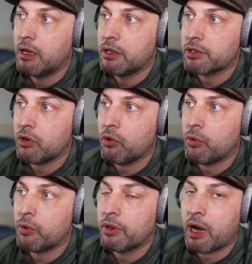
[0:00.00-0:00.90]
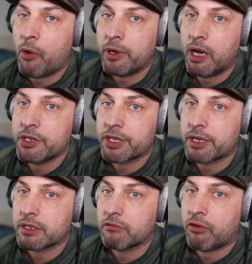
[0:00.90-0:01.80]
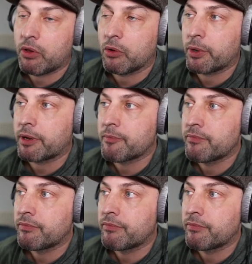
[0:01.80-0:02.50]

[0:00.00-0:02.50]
So our logic is the following.